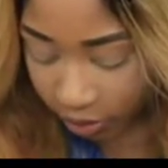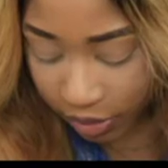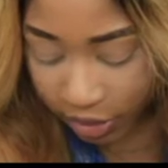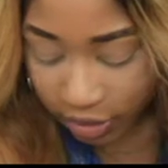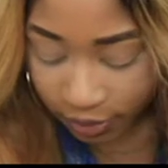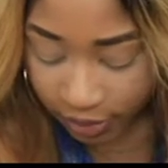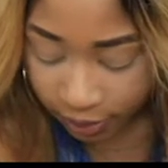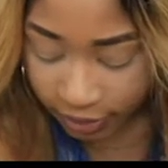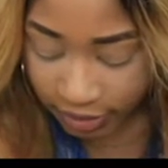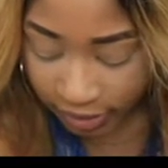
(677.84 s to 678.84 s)
being the
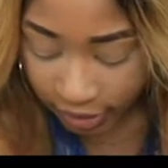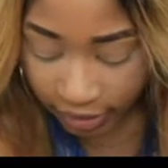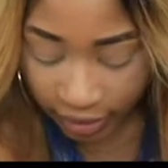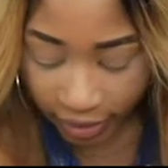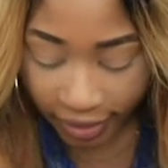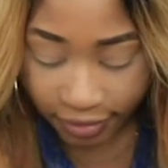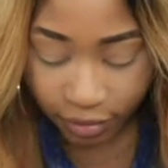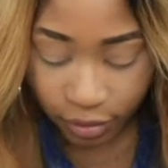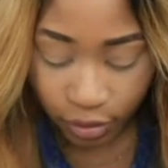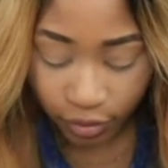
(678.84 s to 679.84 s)
people saying,
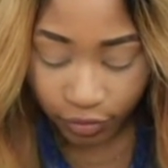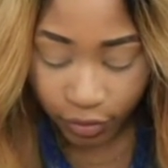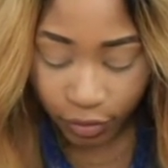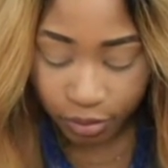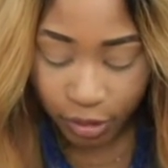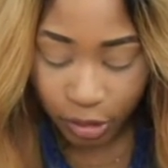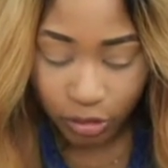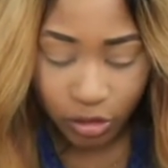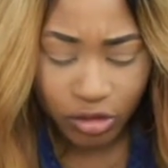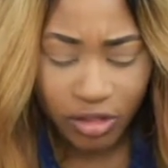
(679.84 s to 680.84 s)
Ava, you're not filming, you're
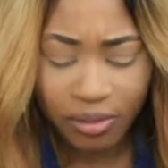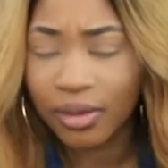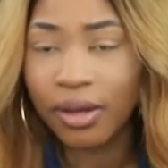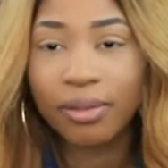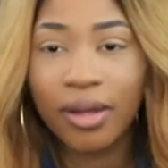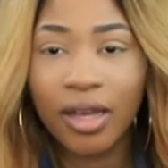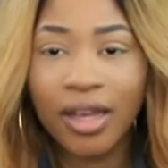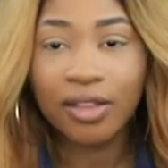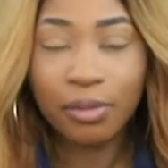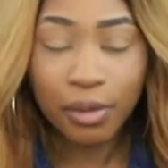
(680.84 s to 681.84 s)
not doing blah blah.